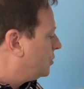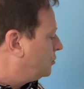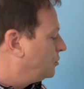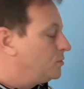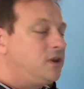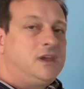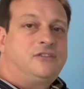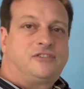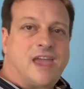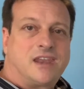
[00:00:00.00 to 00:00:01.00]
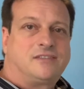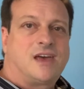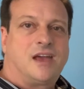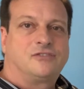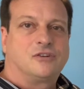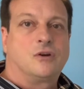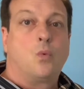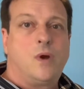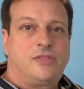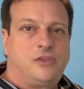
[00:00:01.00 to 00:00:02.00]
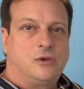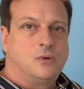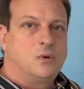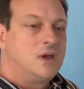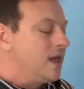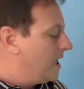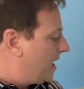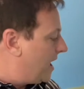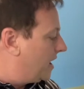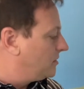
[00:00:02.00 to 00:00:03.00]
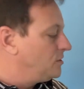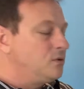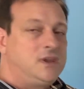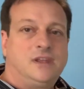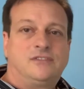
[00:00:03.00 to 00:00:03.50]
you need sanitizer with you and you need